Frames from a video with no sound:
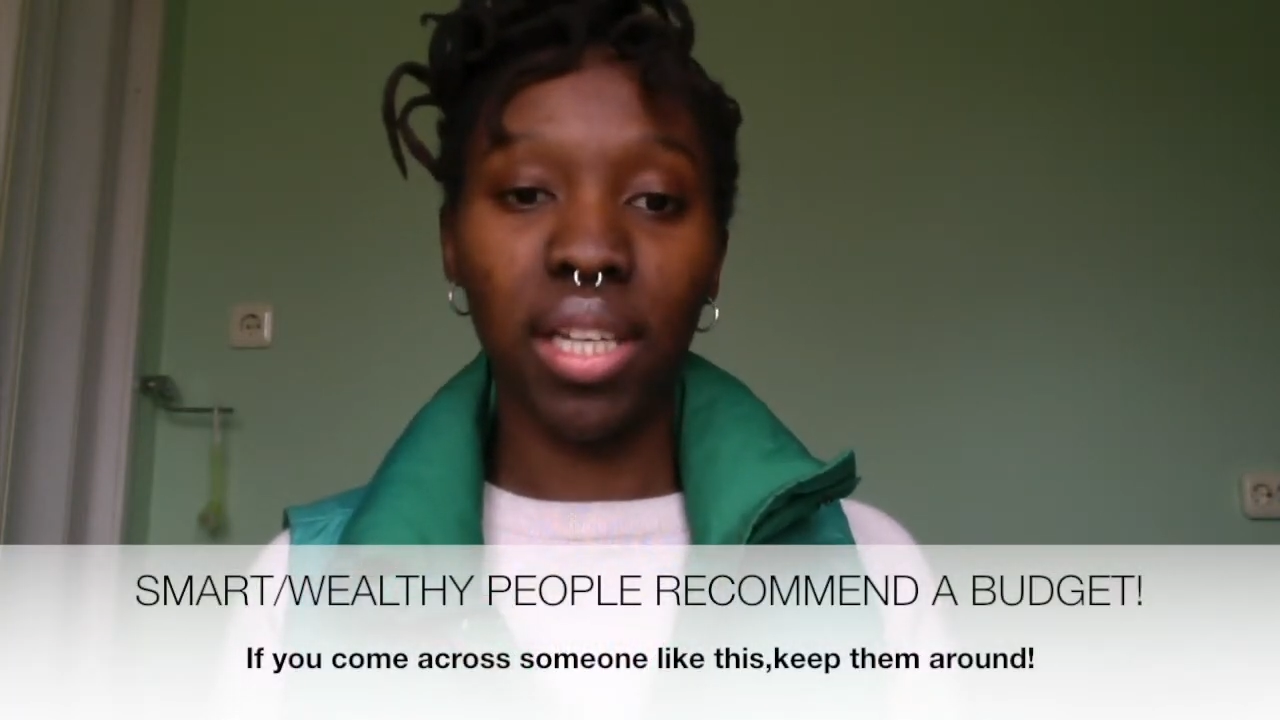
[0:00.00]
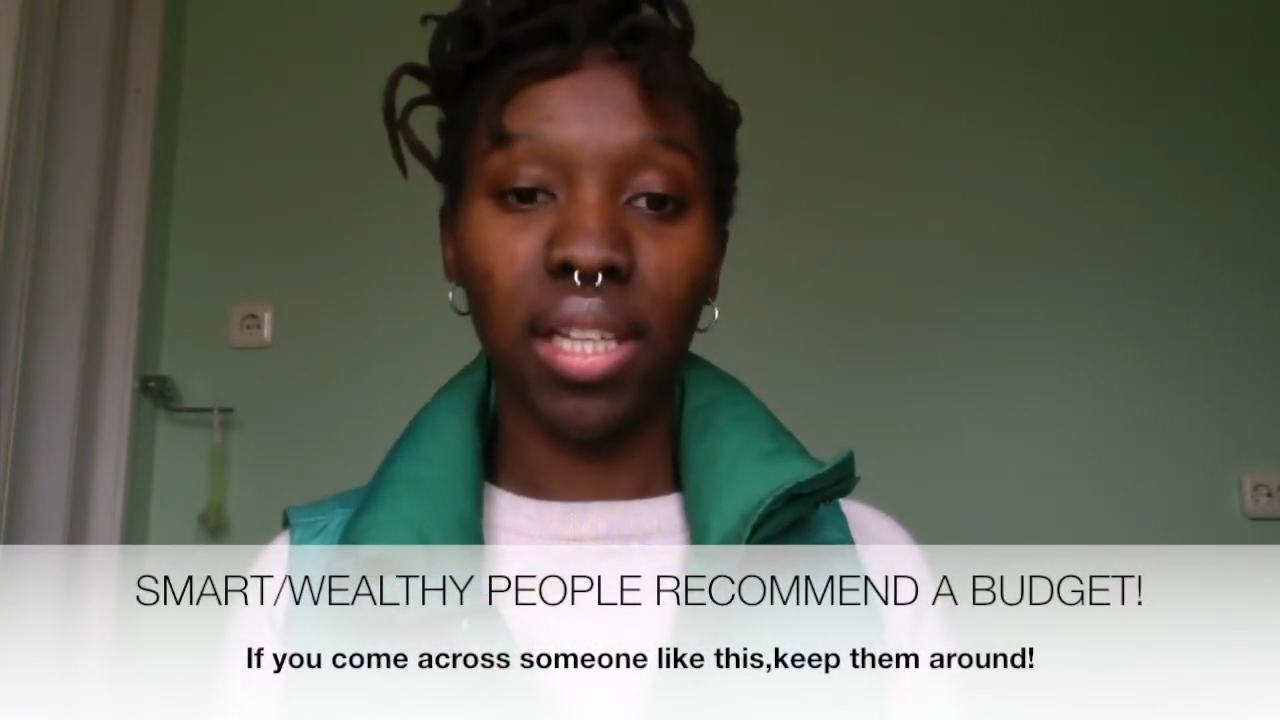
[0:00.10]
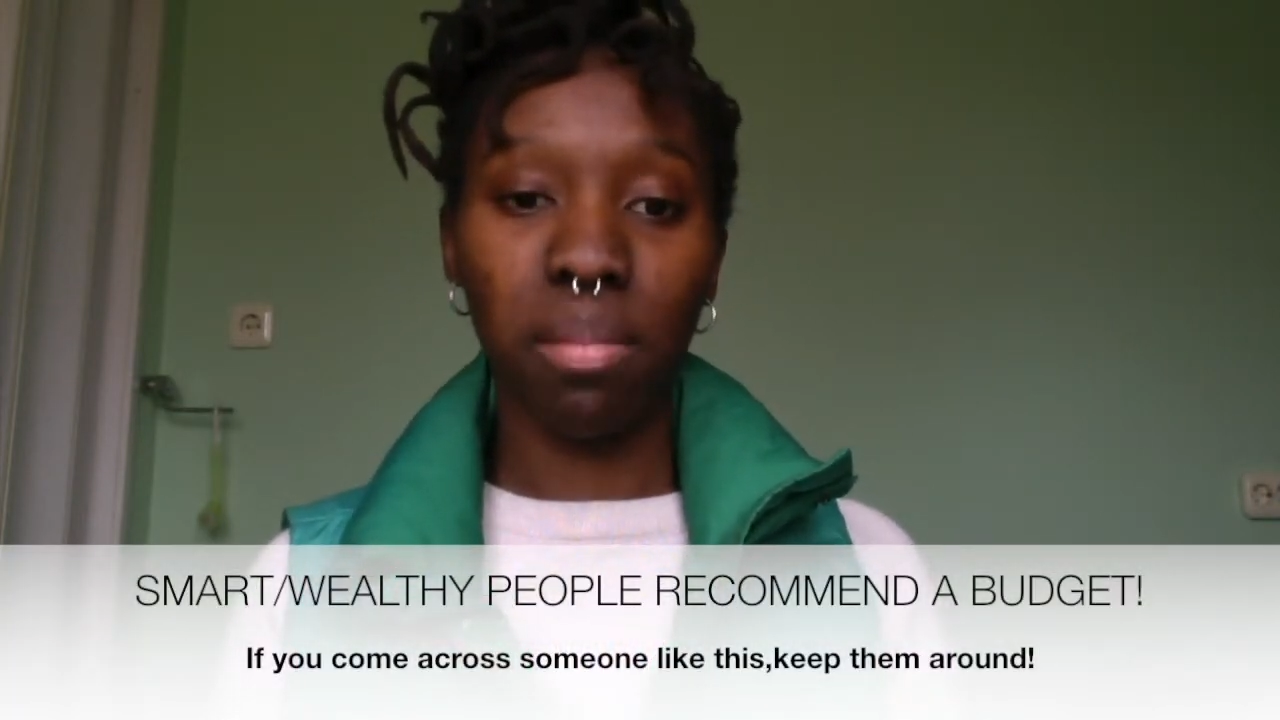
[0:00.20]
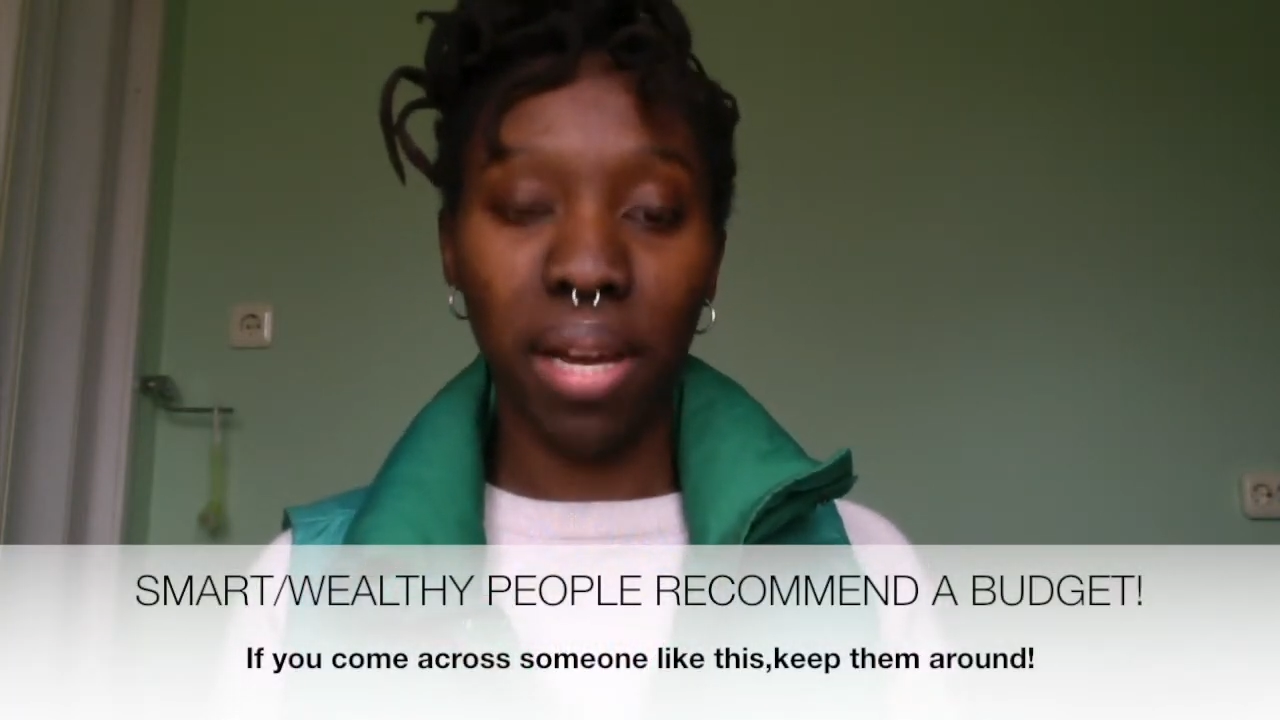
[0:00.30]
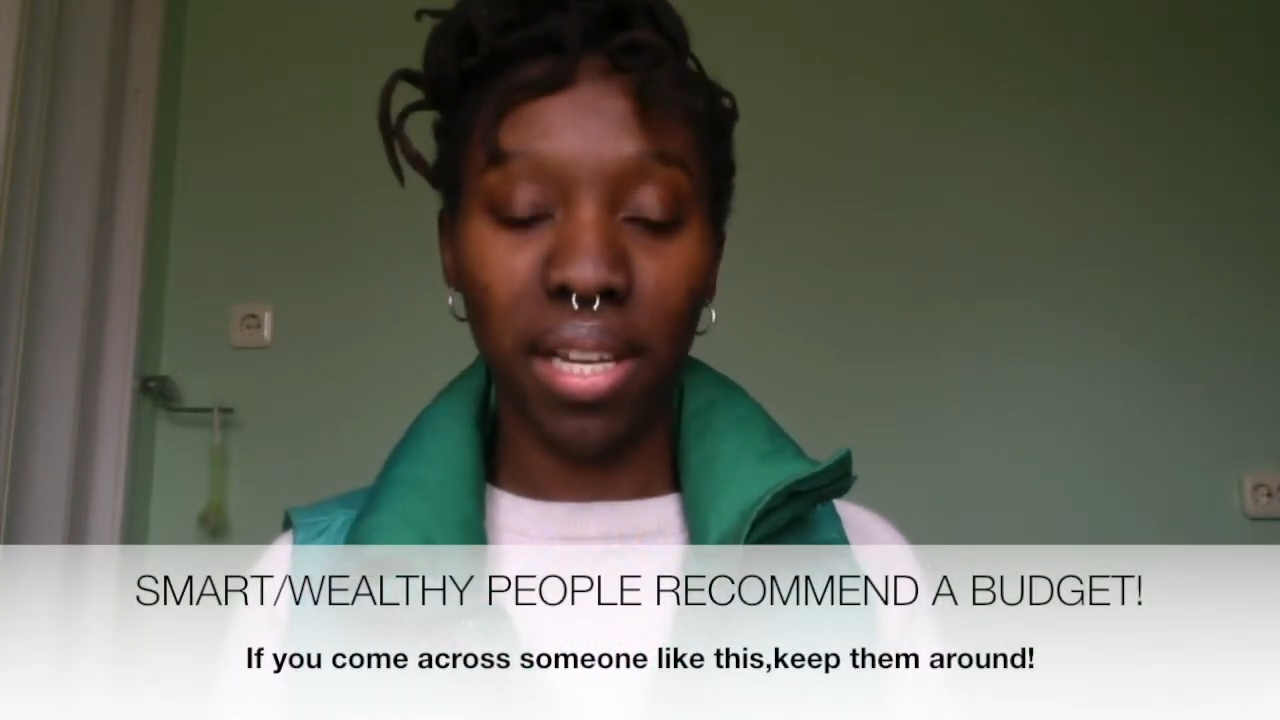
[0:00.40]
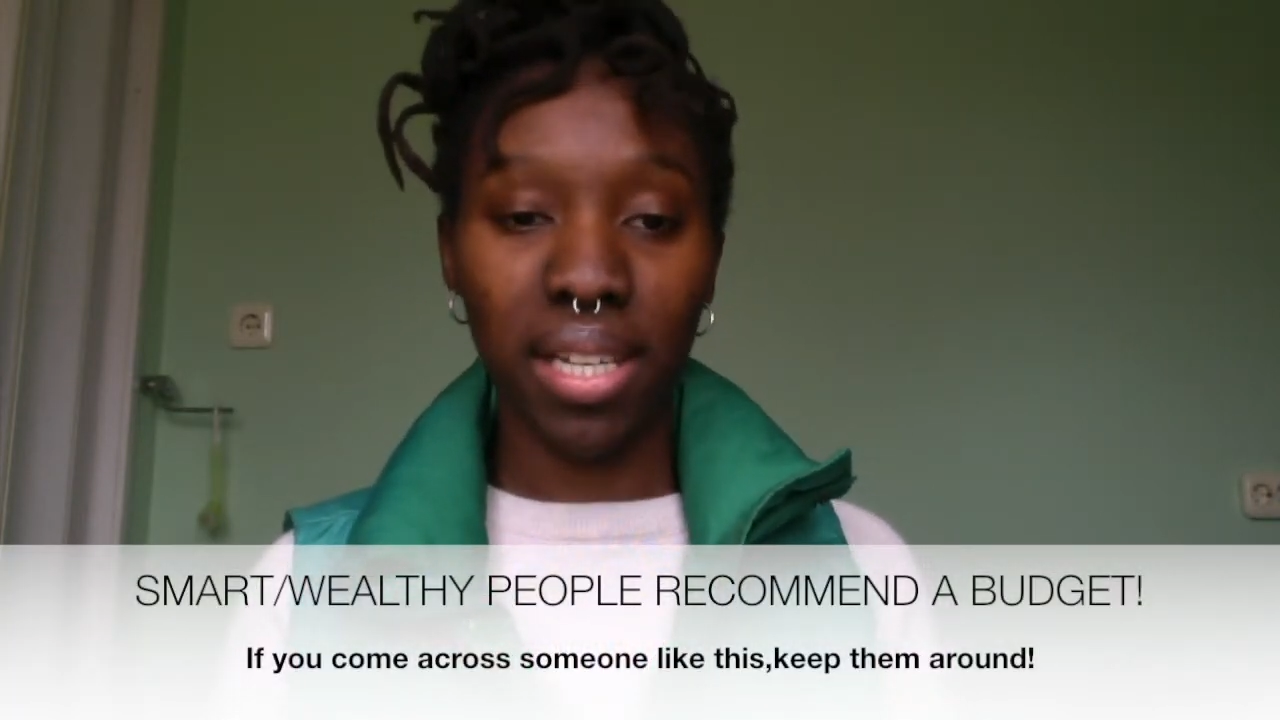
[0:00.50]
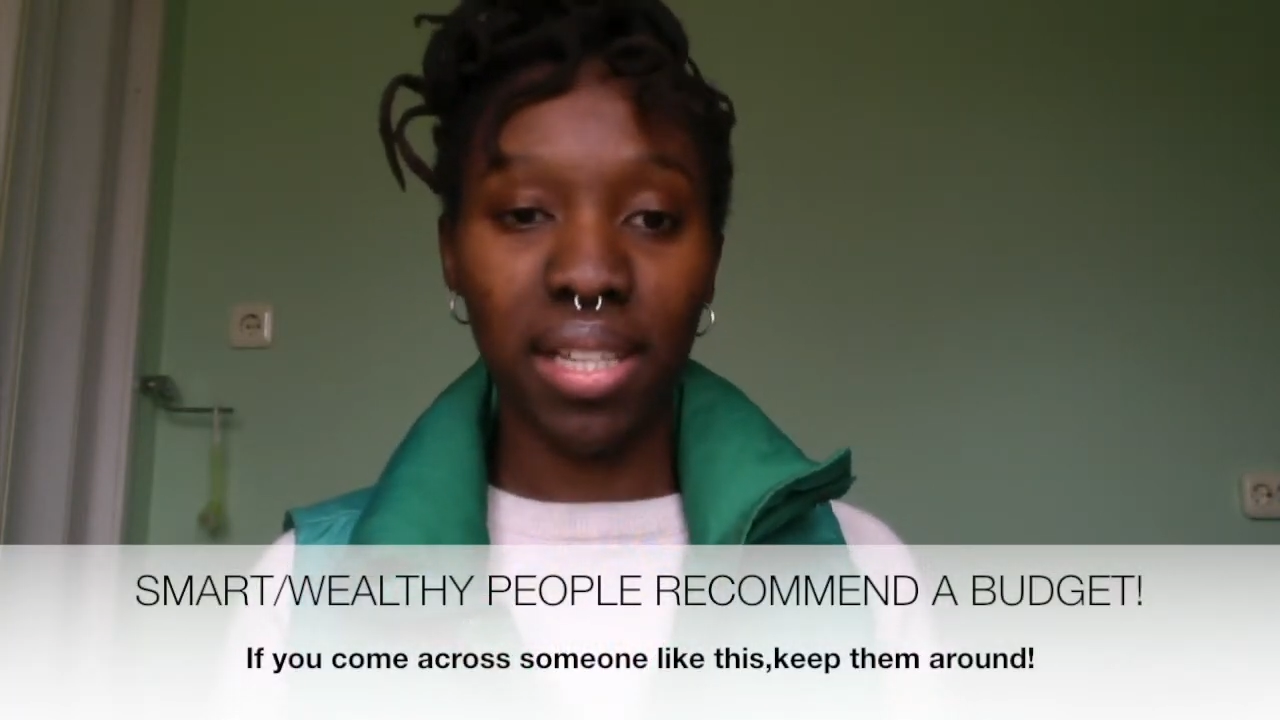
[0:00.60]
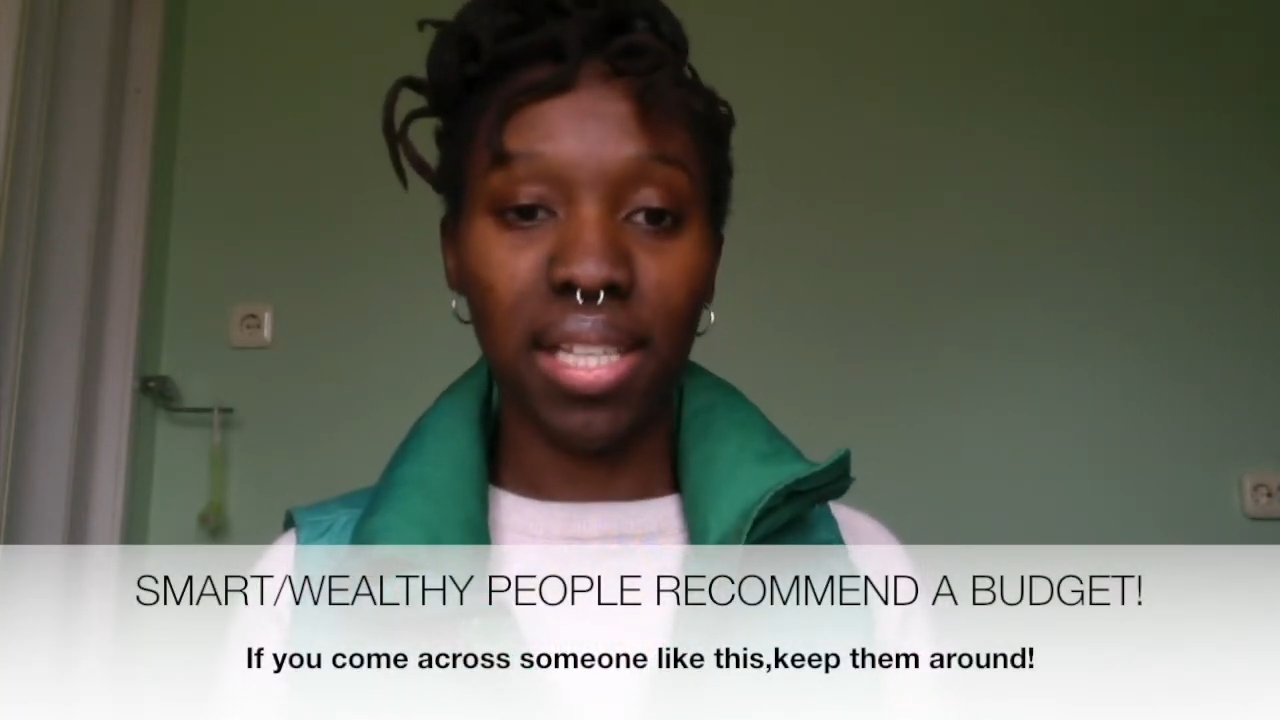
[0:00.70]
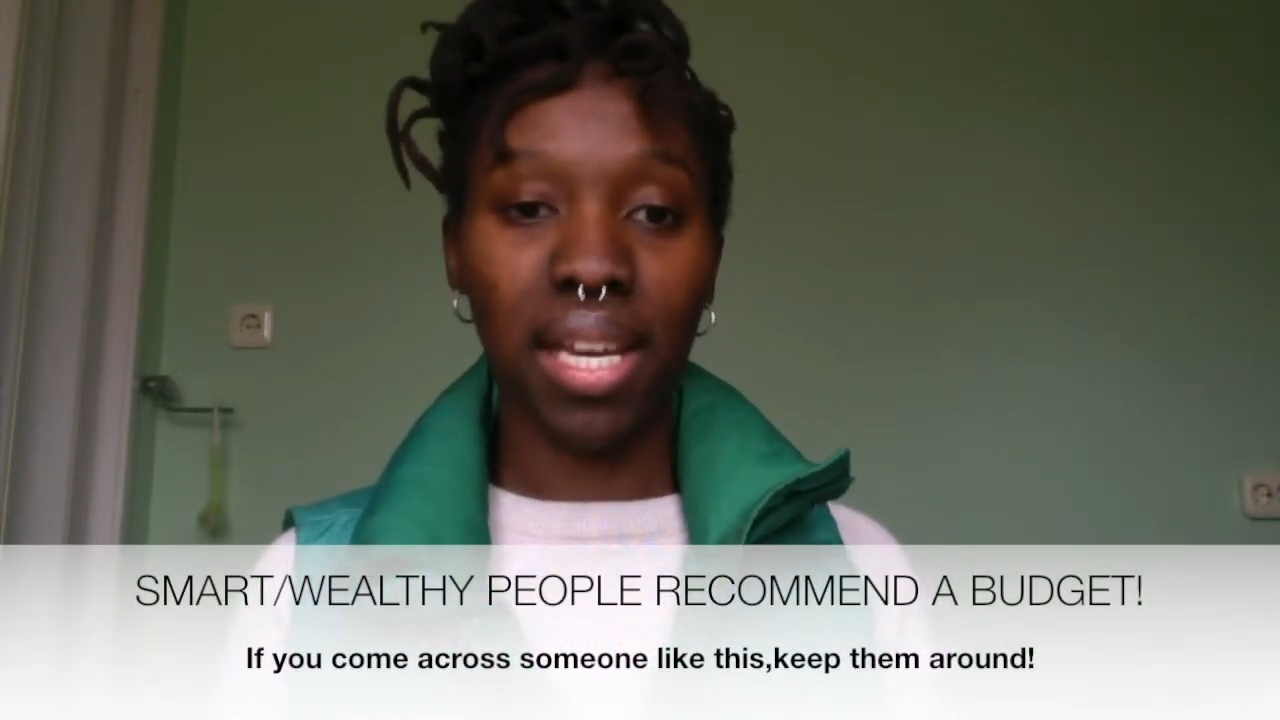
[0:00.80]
independent